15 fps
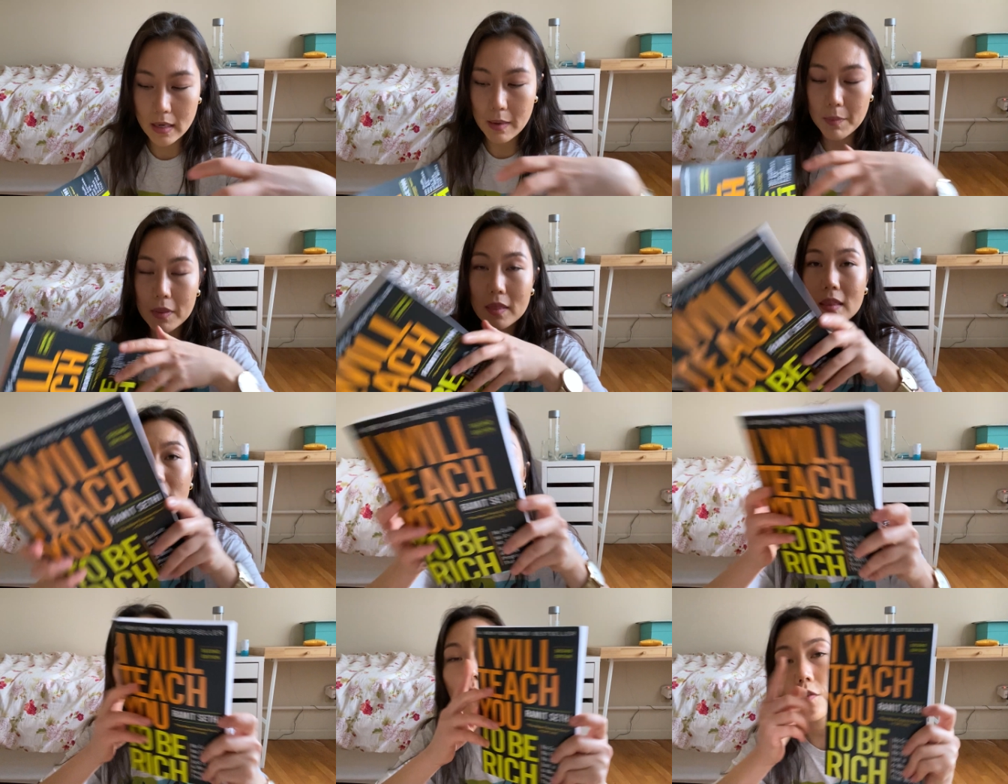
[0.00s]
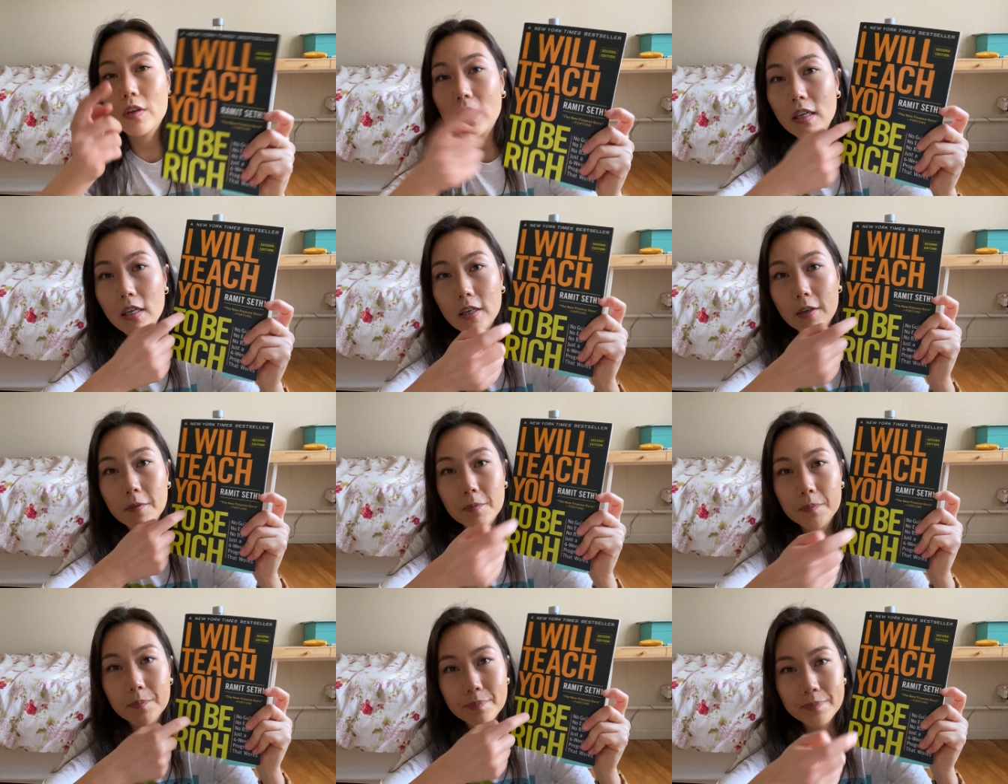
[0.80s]
But this one over
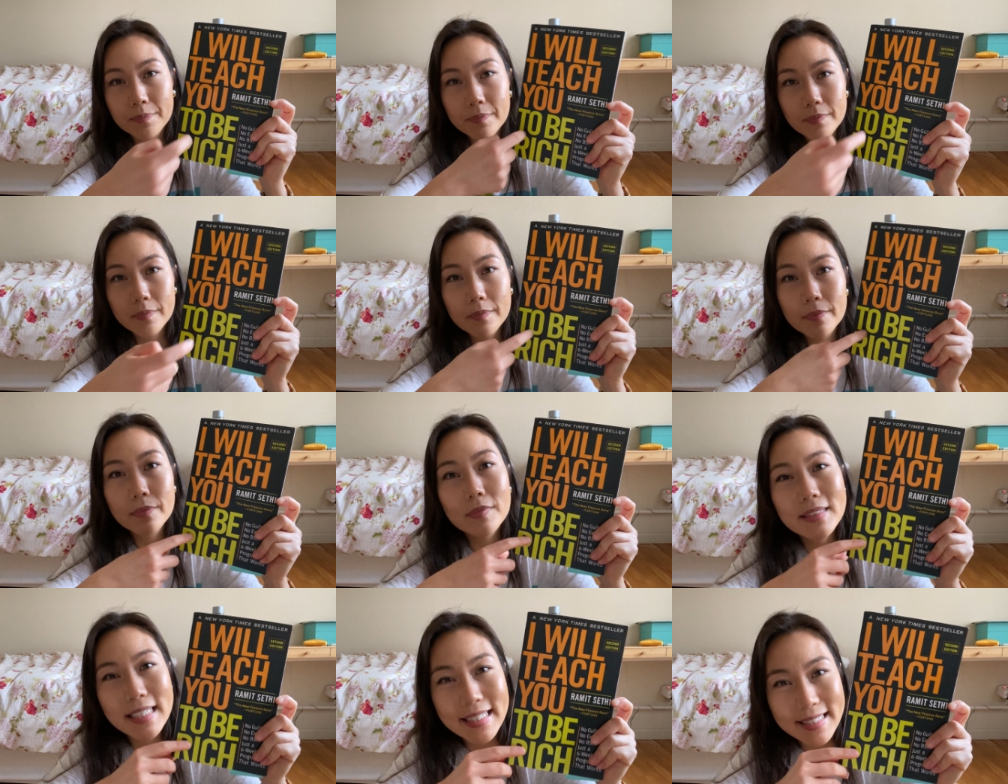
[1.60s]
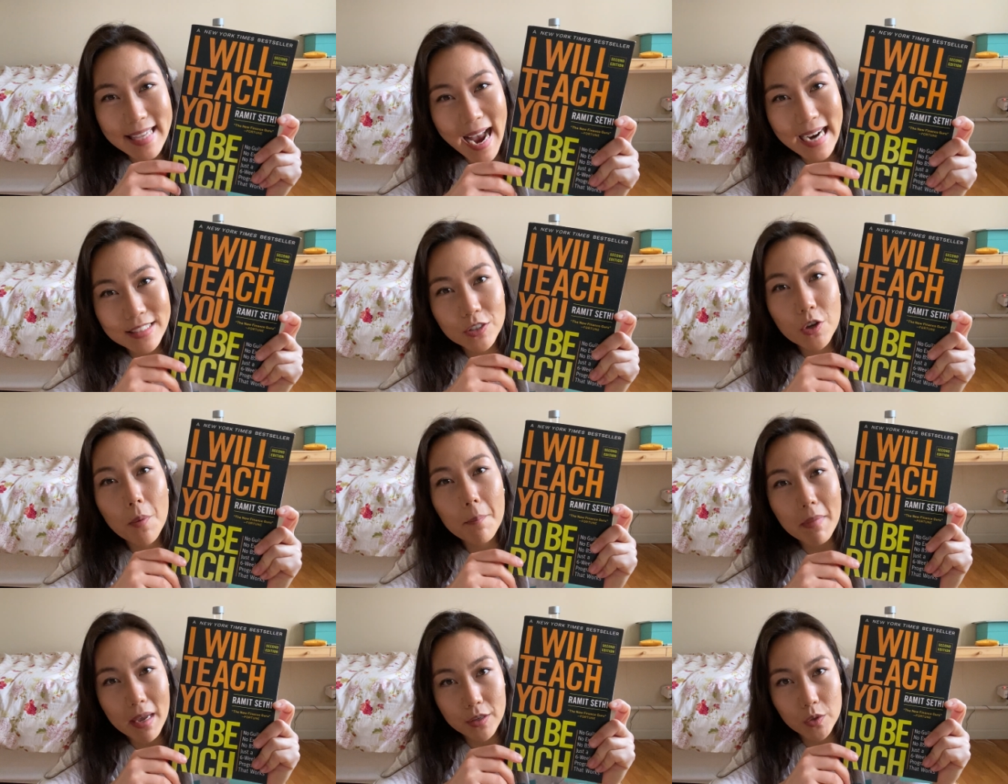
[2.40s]
here, it's like a tactical
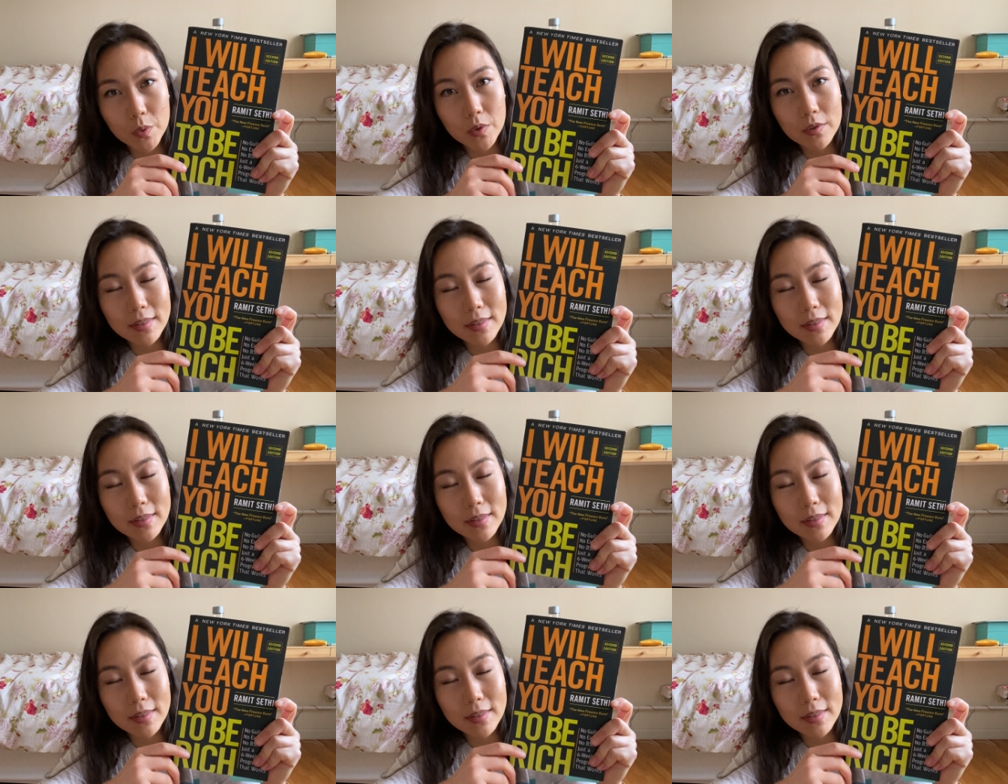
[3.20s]
manual.